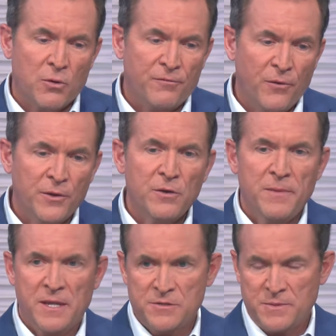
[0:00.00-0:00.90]
portfolio
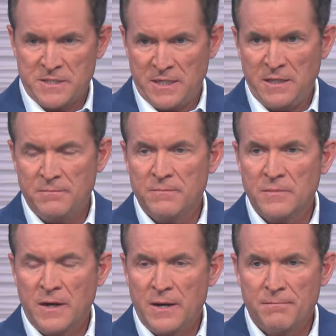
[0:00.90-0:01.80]
management
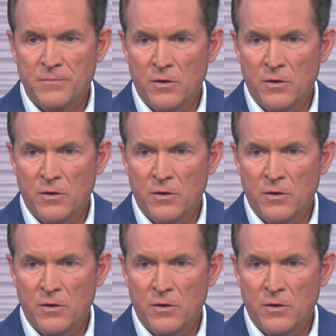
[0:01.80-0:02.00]
team um,